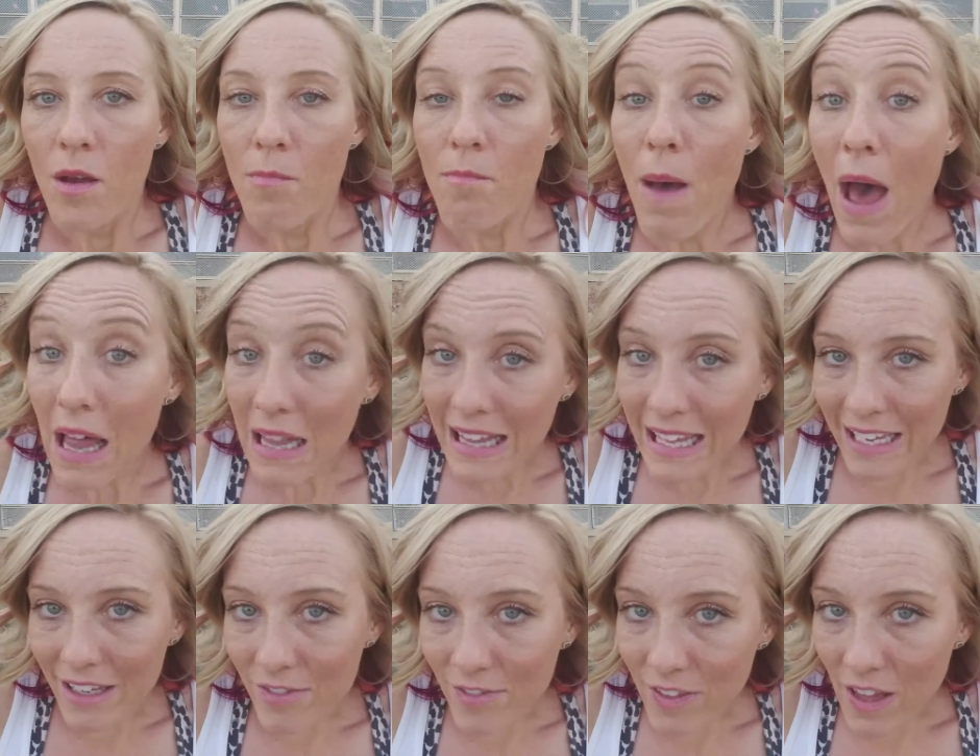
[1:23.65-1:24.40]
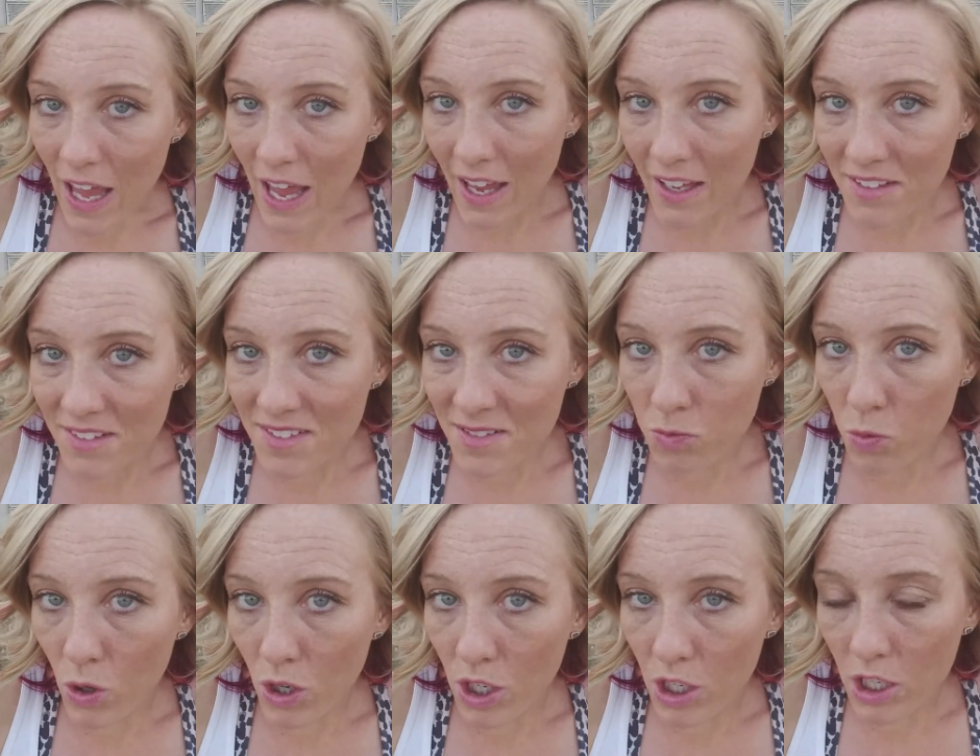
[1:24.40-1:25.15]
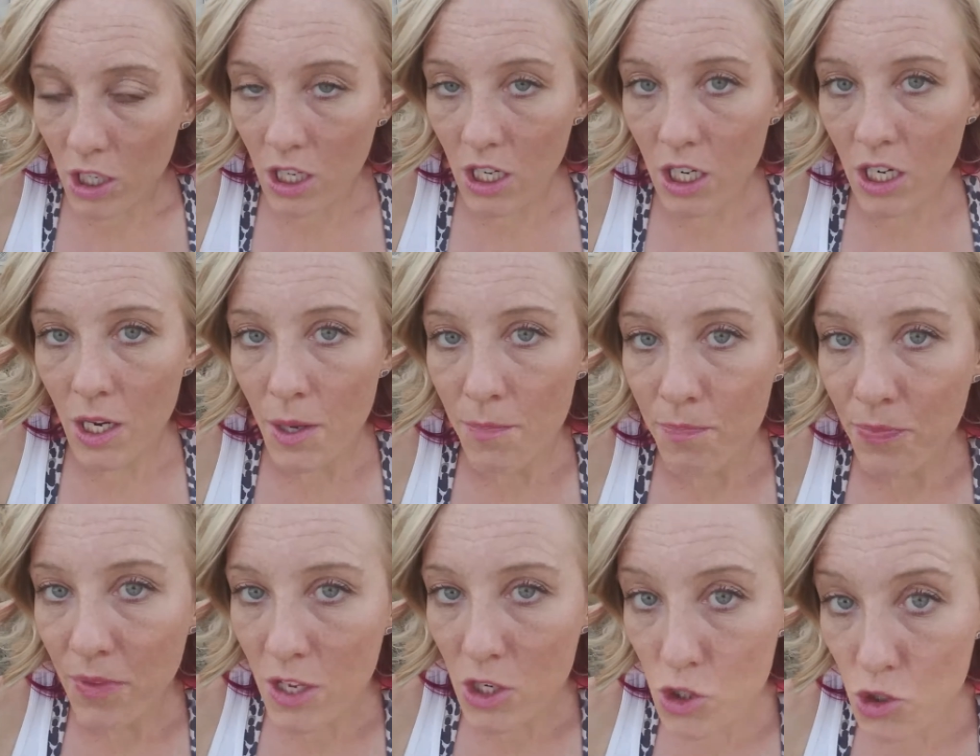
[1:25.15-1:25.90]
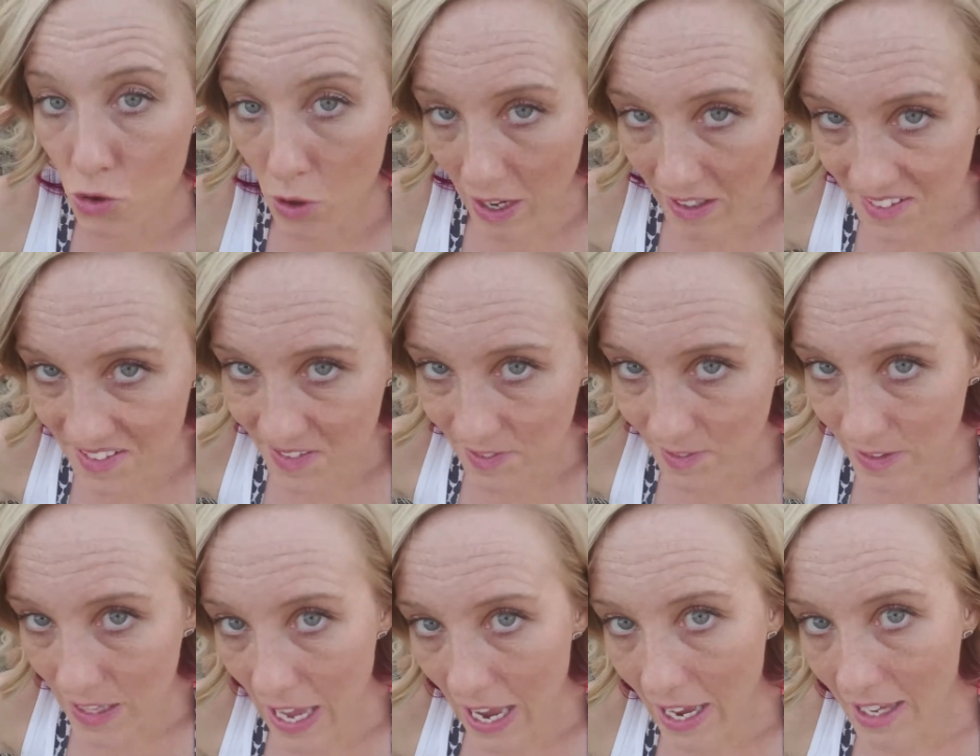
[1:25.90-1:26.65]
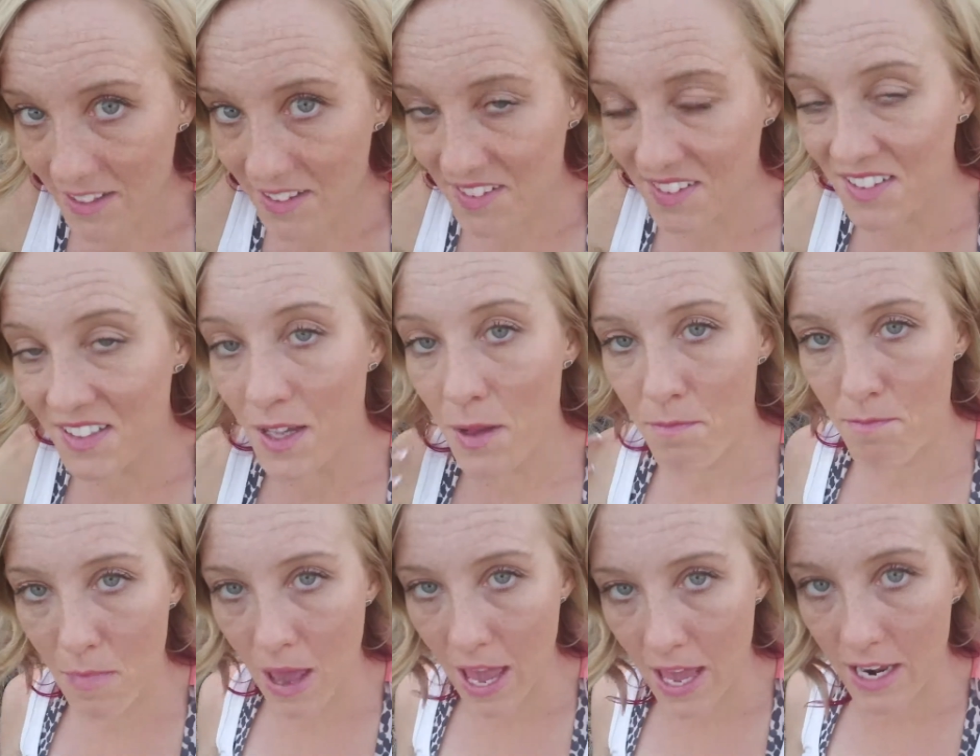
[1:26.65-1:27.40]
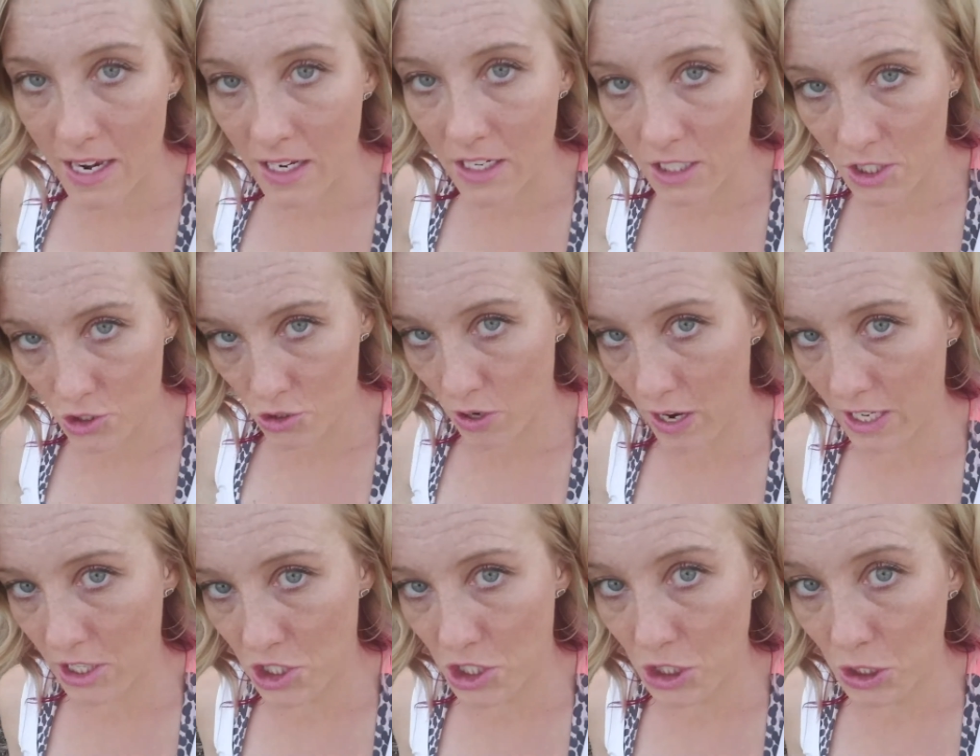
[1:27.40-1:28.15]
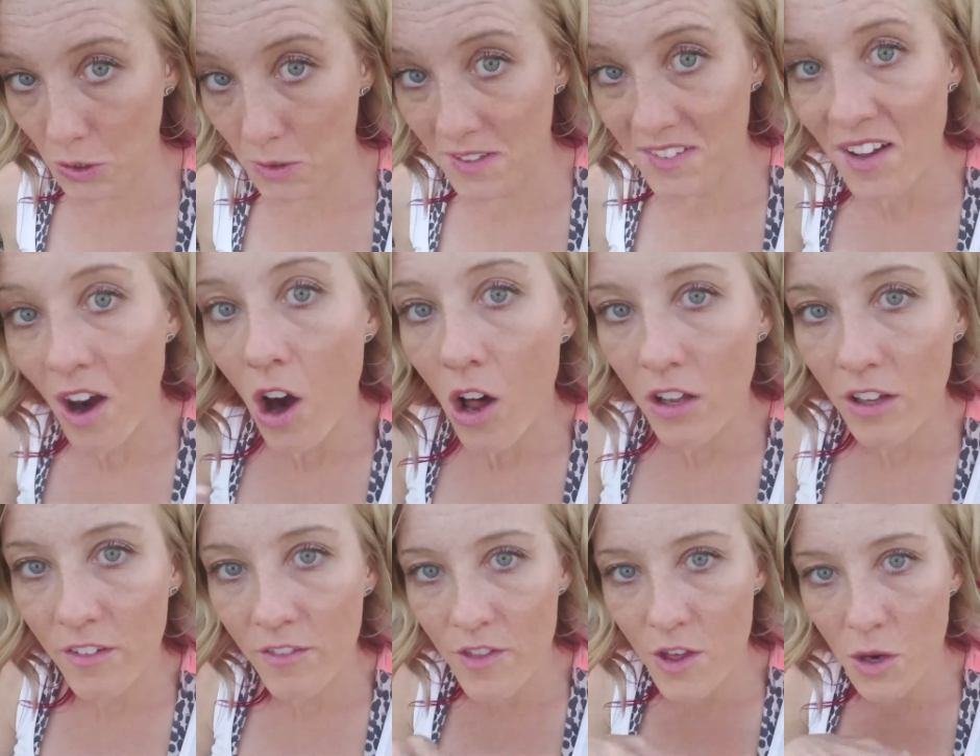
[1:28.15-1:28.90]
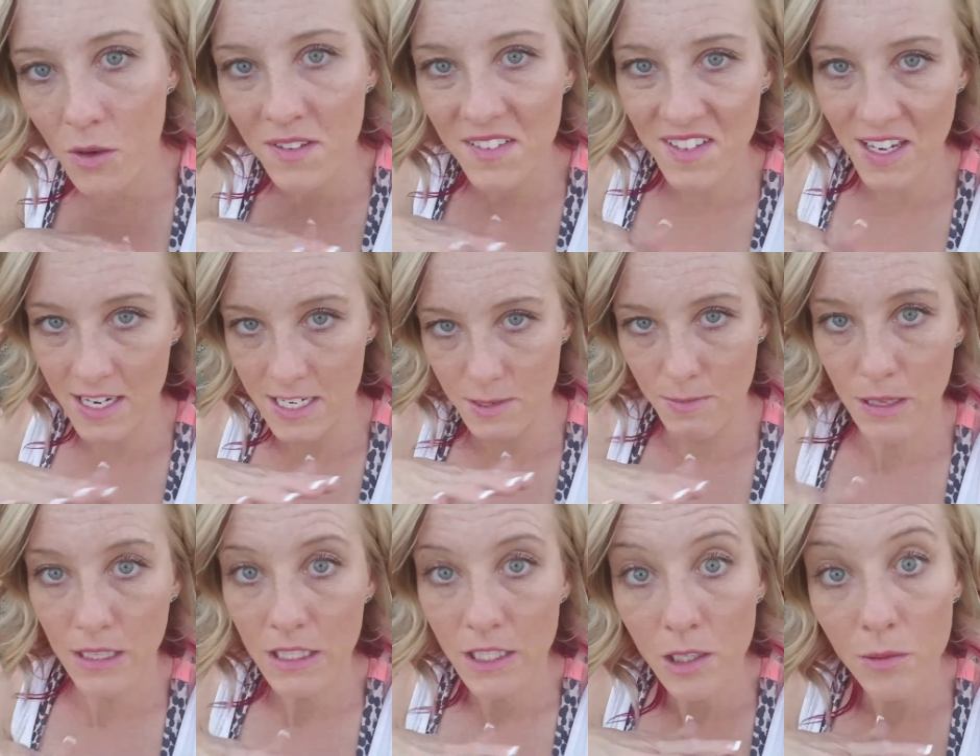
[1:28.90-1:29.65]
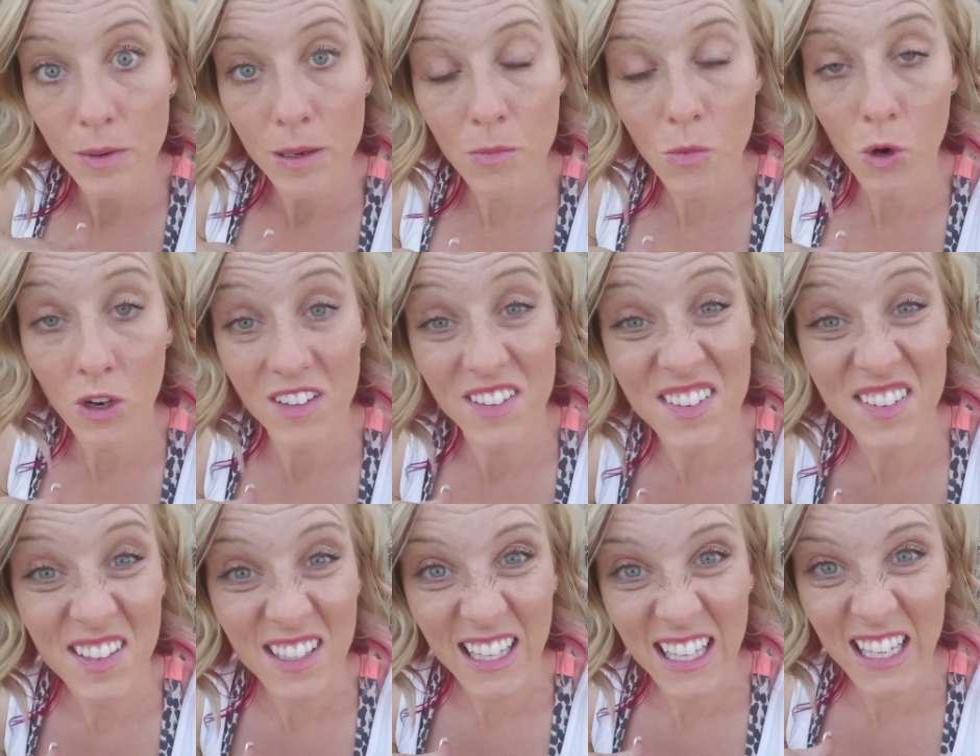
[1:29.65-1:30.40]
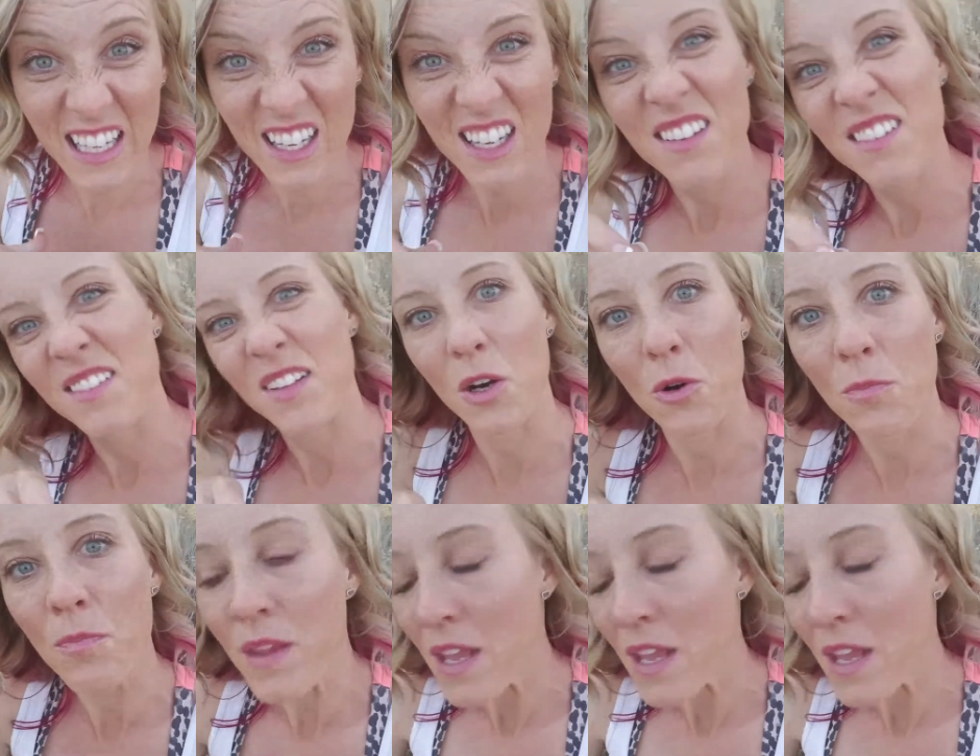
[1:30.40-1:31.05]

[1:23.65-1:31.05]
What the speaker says: Ballet flats work. Dress flats, men, dress shoes, all of those tend to be a little bit more sleek. So